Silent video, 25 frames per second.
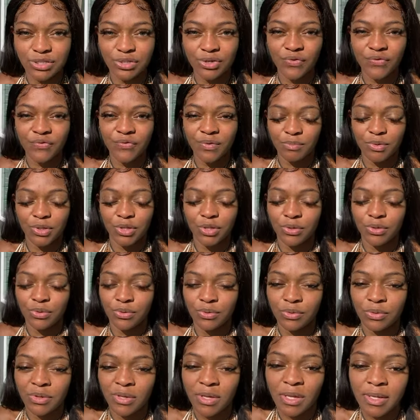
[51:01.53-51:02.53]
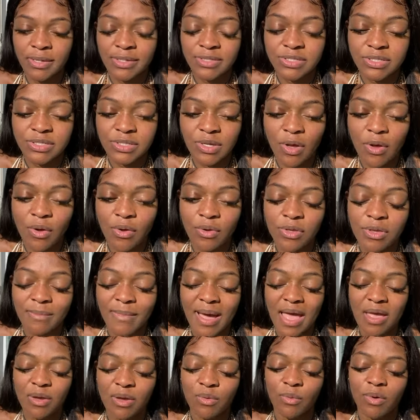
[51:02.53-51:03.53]
you from you. So you
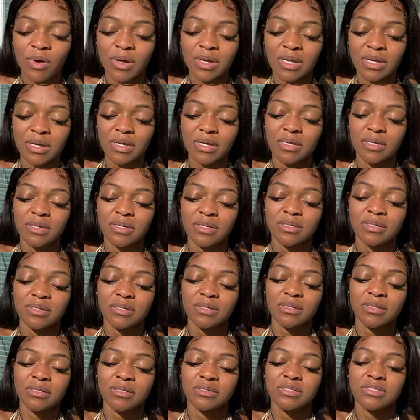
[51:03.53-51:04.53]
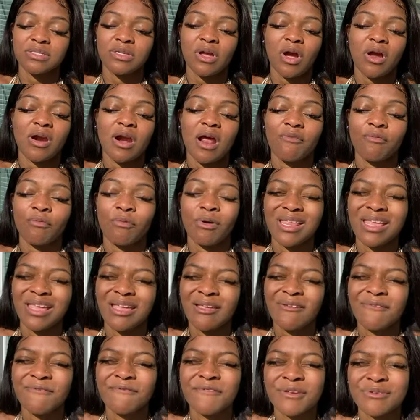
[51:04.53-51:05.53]
might want to start off with,
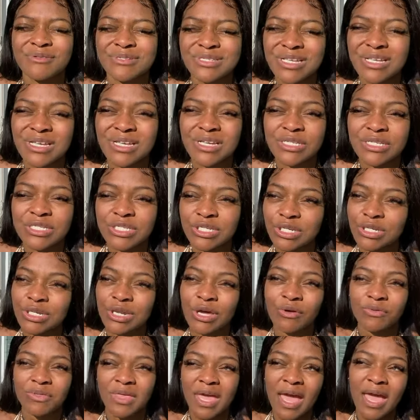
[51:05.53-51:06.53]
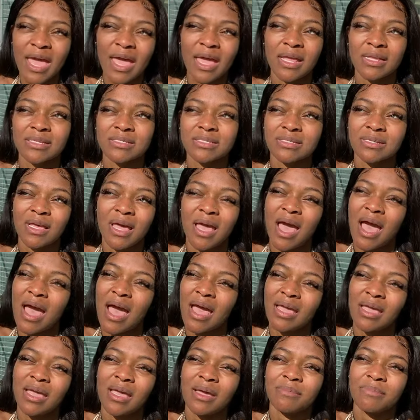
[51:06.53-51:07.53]
it feels good to know that
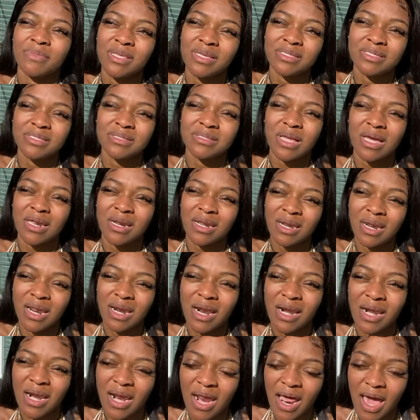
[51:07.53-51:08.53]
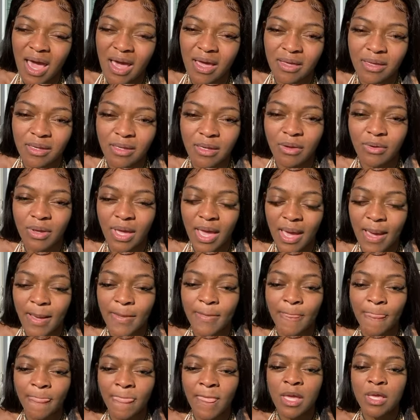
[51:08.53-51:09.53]
I am this da da da da da.
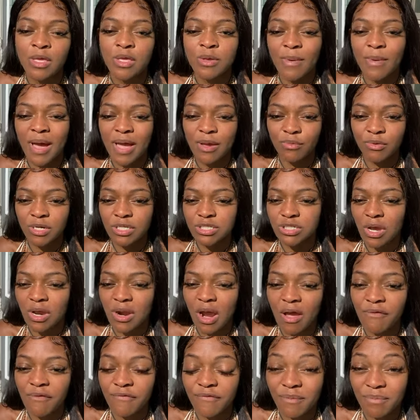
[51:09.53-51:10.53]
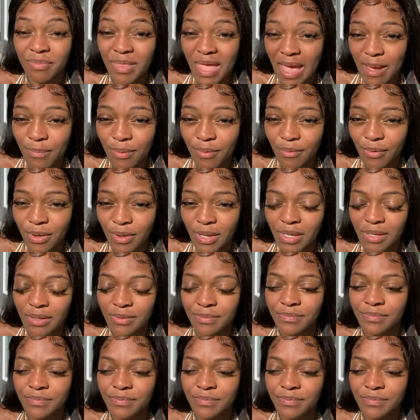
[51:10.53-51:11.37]
Okay, you might want to start off from that point.